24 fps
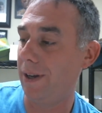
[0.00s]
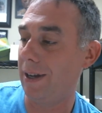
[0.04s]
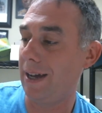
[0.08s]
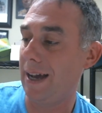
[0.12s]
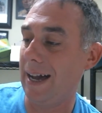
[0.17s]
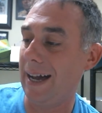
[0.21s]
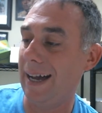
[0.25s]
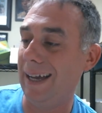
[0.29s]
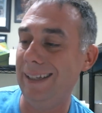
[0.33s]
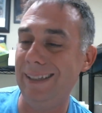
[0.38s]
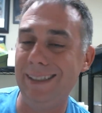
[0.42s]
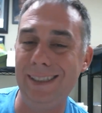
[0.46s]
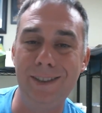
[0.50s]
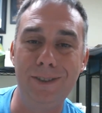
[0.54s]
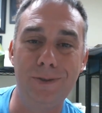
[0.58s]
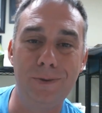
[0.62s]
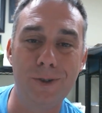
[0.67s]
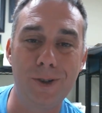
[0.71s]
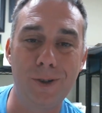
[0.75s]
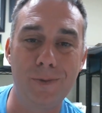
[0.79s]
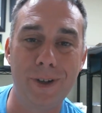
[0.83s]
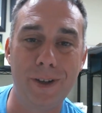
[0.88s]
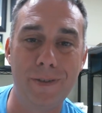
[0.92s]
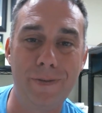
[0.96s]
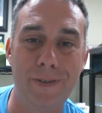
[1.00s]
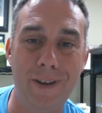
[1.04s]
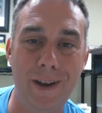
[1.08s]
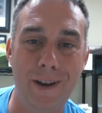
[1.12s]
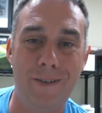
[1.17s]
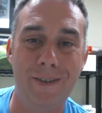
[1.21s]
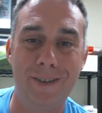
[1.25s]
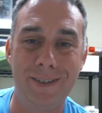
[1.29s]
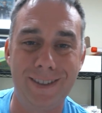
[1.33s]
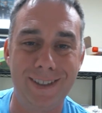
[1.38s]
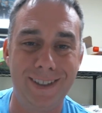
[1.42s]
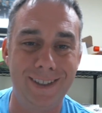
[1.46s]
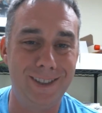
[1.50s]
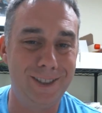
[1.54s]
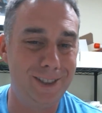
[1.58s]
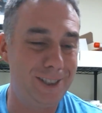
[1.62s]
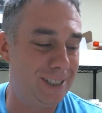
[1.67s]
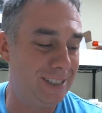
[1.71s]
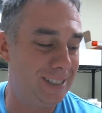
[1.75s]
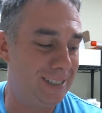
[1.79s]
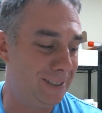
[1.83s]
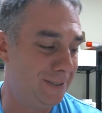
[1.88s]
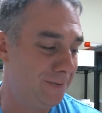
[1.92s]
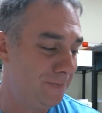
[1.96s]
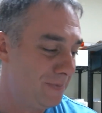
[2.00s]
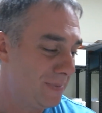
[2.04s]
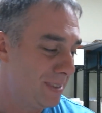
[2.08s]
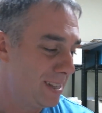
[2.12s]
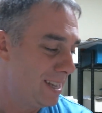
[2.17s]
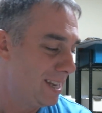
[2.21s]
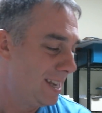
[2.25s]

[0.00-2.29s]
but I, he's one of my favorites on the show.